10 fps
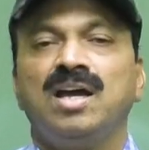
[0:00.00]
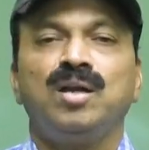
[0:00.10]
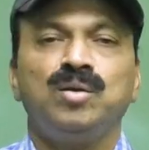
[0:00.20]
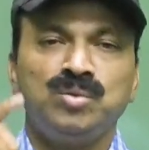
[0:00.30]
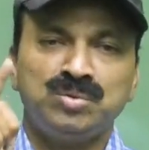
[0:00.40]

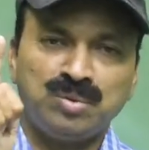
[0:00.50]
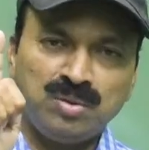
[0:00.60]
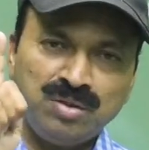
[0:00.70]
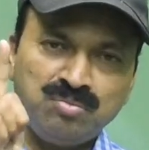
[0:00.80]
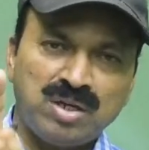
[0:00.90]
lose
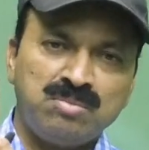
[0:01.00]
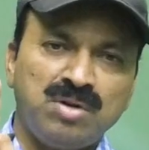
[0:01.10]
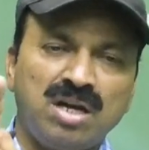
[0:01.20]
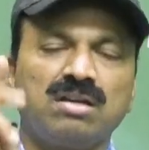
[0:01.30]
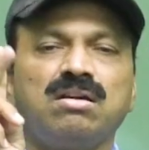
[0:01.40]
only 1
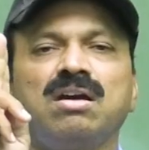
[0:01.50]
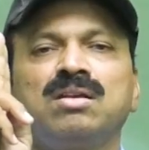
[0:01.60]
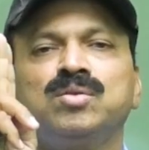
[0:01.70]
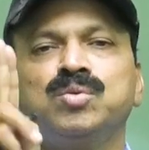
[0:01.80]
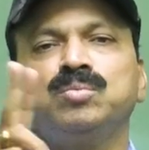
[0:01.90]
mark or
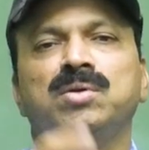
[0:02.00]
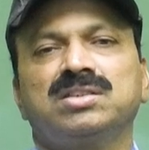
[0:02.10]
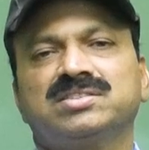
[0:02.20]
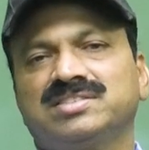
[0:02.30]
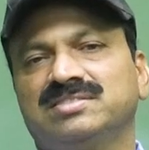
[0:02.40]
2
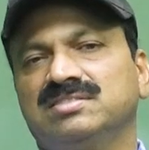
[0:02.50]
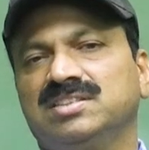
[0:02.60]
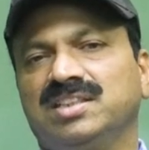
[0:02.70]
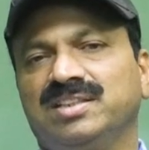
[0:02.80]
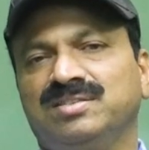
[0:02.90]
marks.
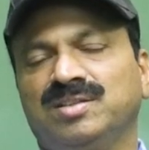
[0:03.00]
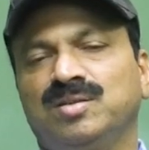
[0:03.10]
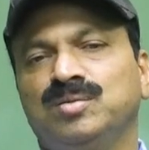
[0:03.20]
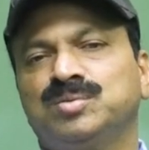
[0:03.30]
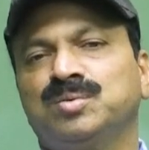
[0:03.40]
Okay, you can
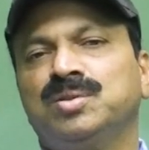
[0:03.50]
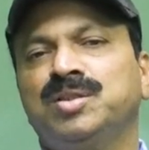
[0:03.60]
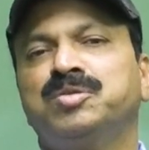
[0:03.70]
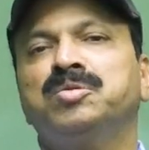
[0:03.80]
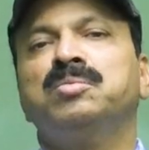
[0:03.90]
lose
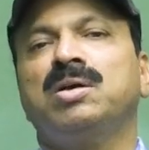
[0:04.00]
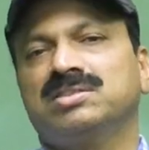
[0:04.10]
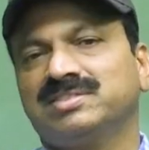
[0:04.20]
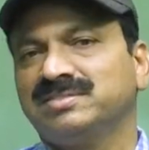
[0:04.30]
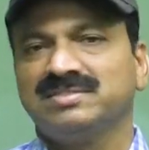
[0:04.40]
only 2
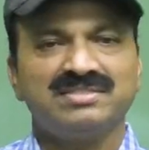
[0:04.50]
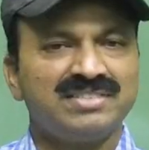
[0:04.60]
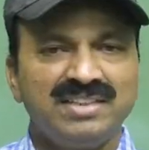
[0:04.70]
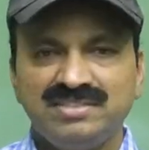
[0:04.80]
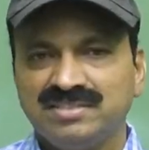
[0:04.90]
marks.
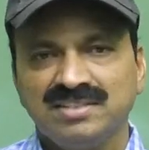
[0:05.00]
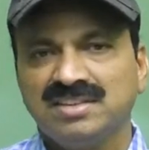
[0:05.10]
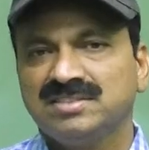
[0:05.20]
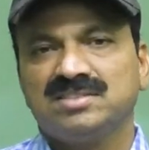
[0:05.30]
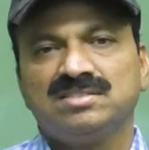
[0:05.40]
Right?
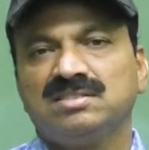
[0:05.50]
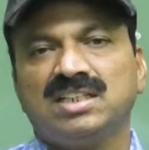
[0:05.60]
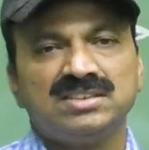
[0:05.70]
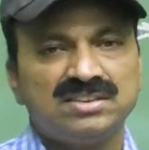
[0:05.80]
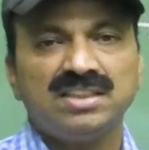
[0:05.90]
So
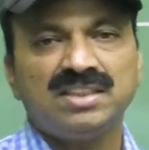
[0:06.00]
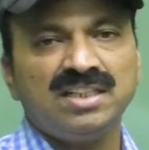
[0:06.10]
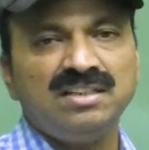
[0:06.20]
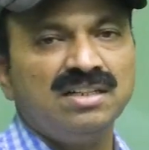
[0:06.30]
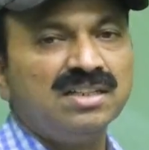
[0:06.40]
that's the
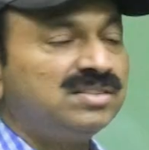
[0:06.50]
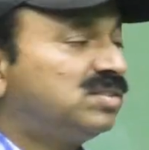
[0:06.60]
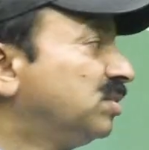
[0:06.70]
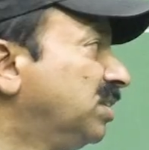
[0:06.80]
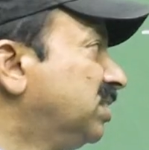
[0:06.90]
thing.
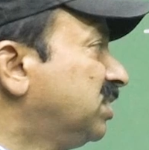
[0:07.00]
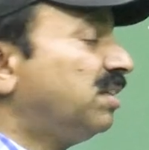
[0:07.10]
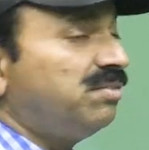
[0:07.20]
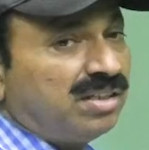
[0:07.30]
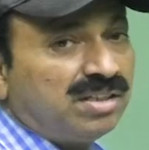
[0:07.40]
So each
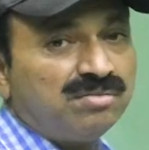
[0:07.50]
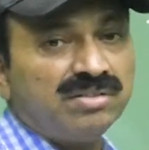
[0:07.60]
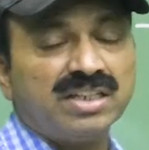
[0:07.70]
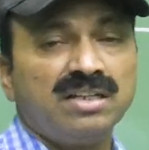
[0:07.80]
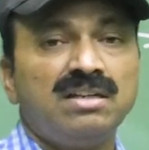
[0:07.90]
and everything
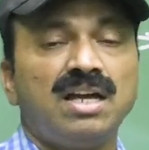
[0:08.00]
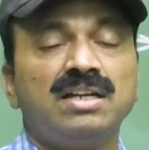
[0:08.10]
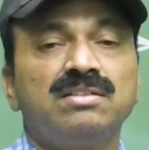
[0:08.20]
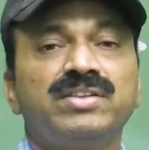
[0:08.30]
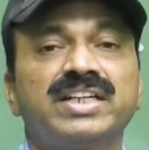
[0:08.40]
we can,
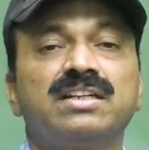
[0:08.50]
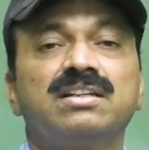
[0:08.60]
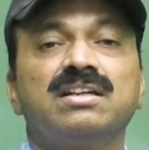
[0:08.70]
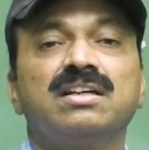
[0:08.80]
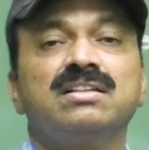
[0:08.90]
and we can